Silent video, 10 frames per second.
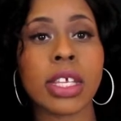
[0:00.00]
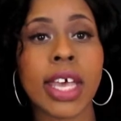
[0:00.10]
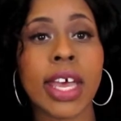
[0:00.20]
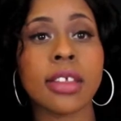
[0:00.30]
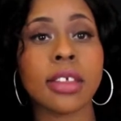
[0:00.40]

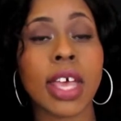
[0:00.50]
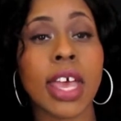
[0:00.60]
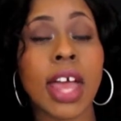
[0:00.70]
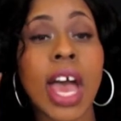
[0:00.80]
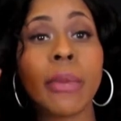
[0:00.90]
set,
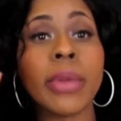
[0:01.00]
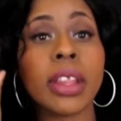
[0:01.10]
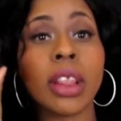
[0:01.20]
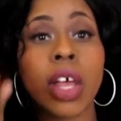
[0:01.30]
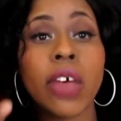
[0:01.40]
and I've
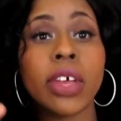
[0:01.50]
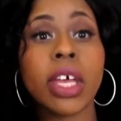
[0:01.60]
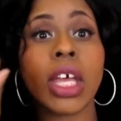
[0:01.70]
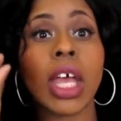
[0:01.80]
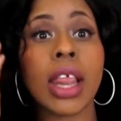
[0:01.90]
been
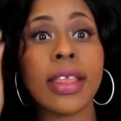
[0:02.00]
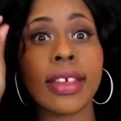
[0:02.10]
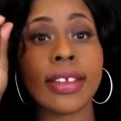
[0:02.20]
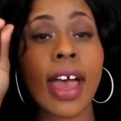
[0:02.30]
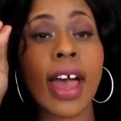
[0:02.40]
loving
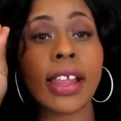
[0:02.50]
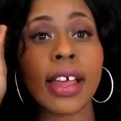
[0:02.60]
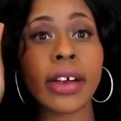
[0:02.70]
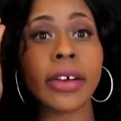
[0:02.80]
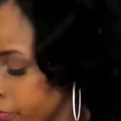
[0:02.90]
this
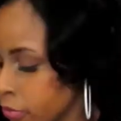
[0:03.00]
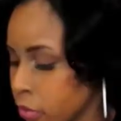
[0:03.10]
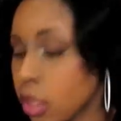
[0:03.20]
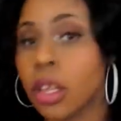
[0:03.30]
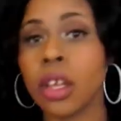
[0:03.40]
eyeliner.
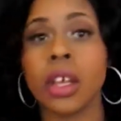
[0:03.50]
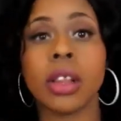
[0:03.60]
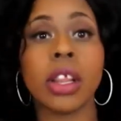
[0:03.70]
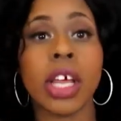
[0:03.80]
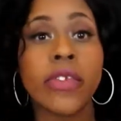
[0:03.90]

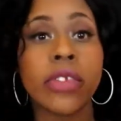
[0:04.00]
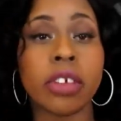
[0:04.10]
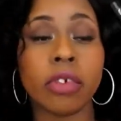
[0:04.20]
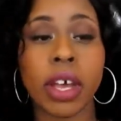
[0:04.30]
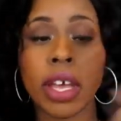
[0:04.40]
Love
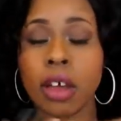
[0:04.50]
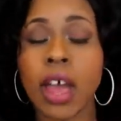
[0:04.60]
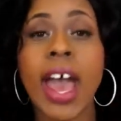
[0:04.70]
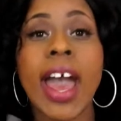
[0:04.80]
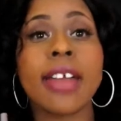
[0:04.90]
this right here.
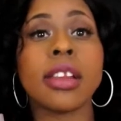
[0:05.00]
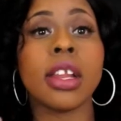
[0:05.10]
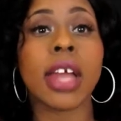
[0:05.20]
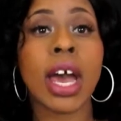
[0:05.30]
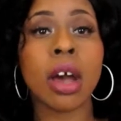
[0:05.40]
I'm
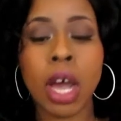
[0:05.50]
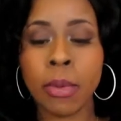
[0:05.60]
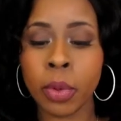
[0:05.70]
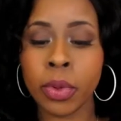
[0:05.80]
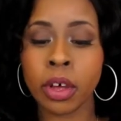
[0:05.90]

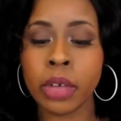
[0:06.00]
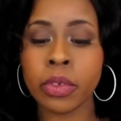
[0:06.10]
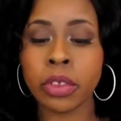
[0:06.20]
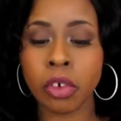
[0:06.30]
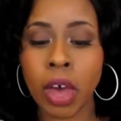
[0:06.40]
gonna be honest
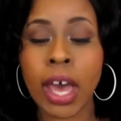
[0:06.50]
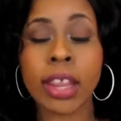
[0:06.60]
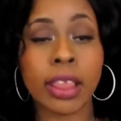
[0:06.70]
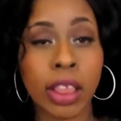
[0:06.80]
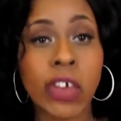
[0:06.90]
with you,
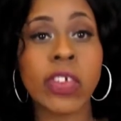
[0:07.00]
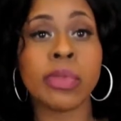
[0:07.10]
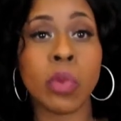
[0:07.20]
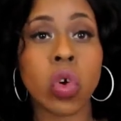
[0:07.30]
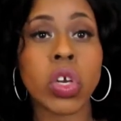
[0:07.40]
I love
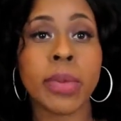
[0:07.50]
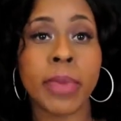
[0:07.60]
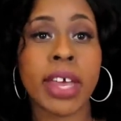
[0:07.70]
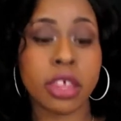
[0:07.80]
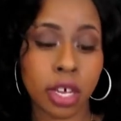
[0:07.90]
this more than
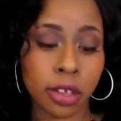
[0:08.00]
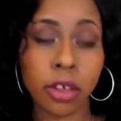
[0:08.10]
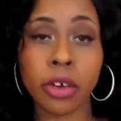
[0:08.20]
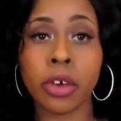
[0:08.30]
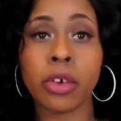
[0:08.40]
my Jessie
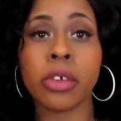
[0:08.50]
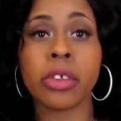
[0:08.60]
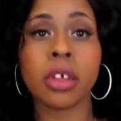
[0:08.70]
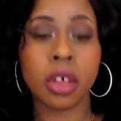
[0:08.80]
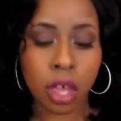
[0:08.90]

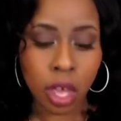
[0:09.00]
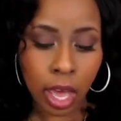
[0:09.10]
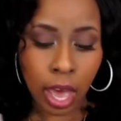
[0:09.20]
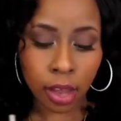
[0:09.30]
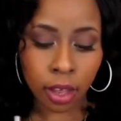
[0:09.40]
Girls
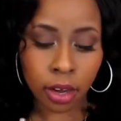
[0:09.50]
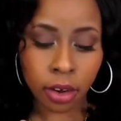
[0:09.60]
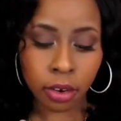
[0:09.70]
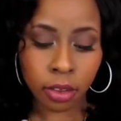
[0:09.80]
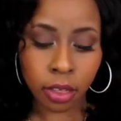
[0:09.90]

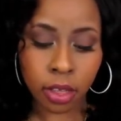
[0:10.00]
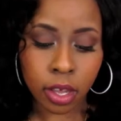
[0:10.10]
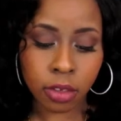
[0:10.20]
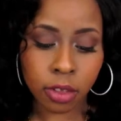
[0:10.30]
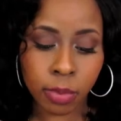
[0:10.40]
eyeliner
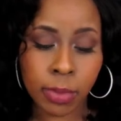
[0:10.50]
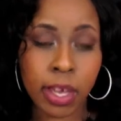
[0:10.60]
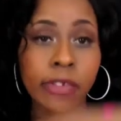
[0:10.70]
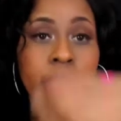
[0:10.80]
that used to be my